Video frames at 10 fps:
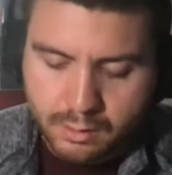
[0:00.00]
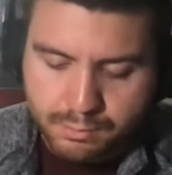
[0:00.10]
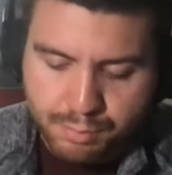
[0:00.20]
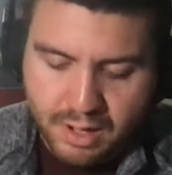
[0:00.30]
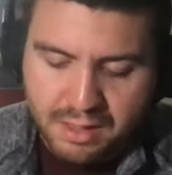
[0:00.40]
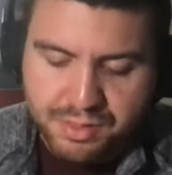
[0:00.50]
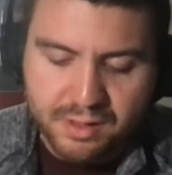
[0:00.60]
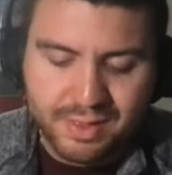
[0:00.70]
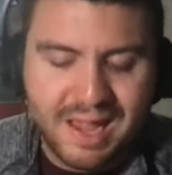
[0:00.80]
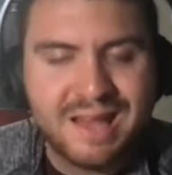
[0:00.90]
But I
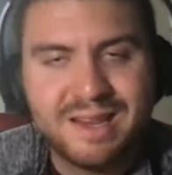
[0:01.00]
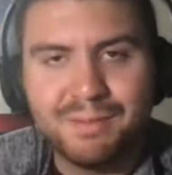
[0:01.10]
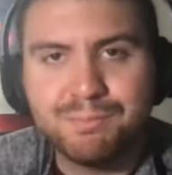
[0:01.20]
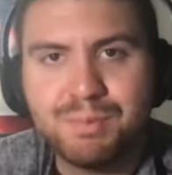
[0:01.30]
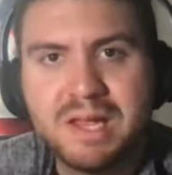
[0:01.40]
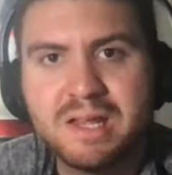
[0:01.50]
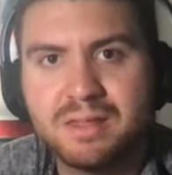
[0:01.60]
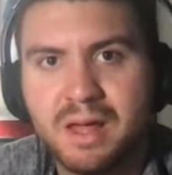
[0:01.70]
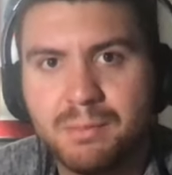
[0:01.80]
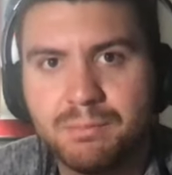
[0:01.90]
think they end up beating
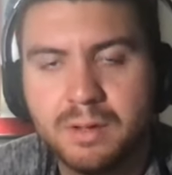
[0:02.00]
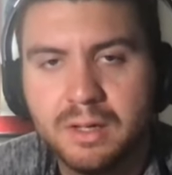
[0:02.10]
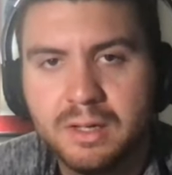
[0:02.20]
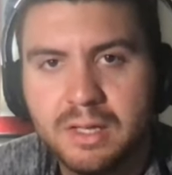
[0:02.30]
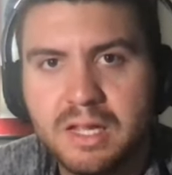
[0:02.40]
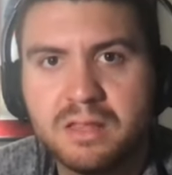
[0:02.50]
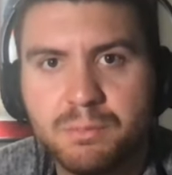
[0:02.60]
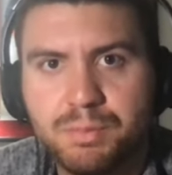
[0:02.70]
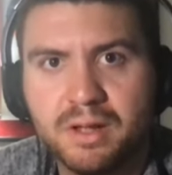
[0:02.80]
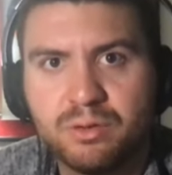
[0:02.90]
them in the
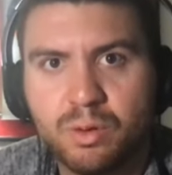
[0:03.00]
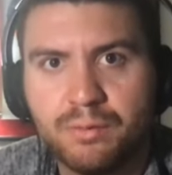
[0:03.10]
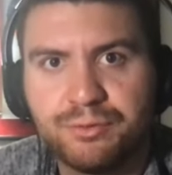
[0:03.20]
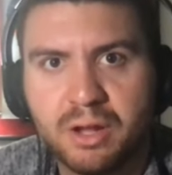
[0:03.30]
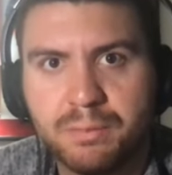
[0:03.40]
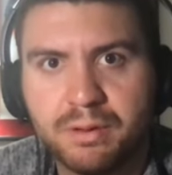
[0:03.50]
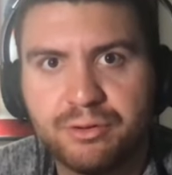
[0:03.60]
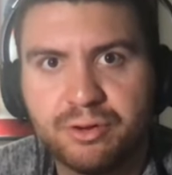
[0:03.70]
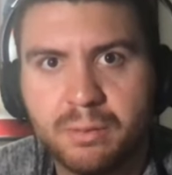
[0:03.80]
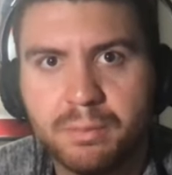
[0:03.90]
Big 12
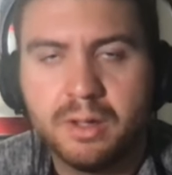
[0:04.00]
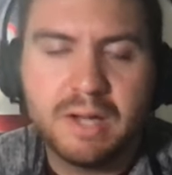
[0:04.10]
championship.